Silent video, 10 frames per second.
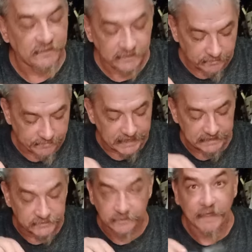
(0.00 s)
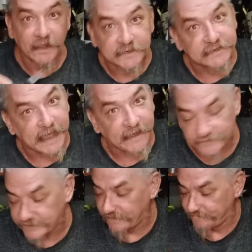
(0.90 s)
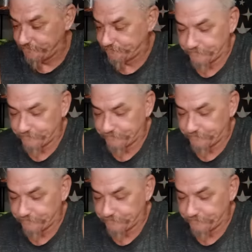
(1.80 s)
a little bit, so it melted down some.